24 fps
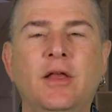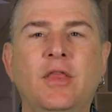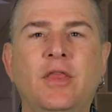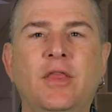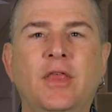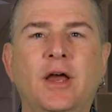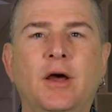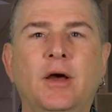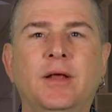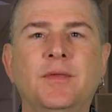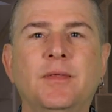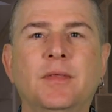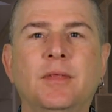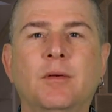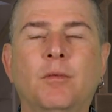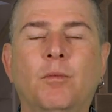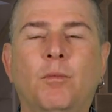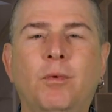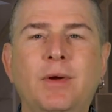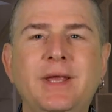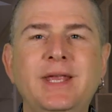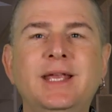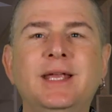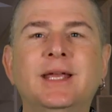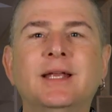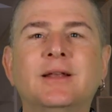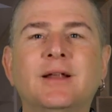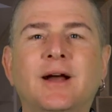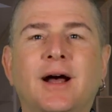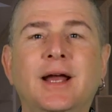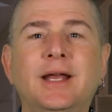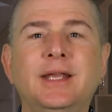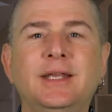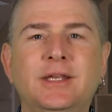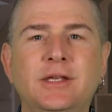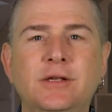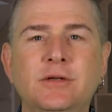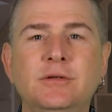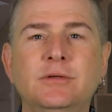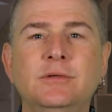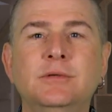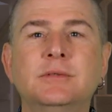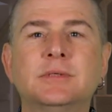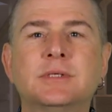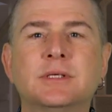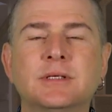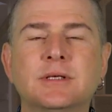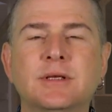that we cannot
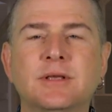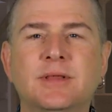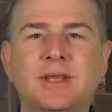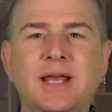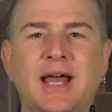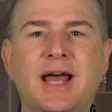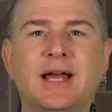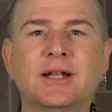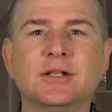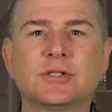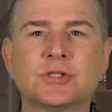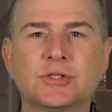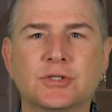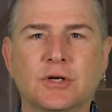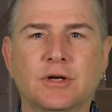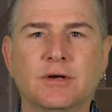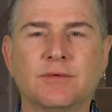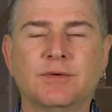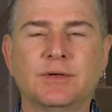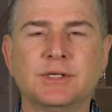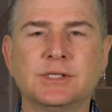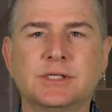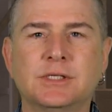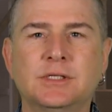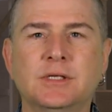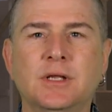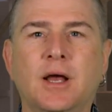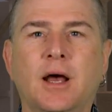use that service.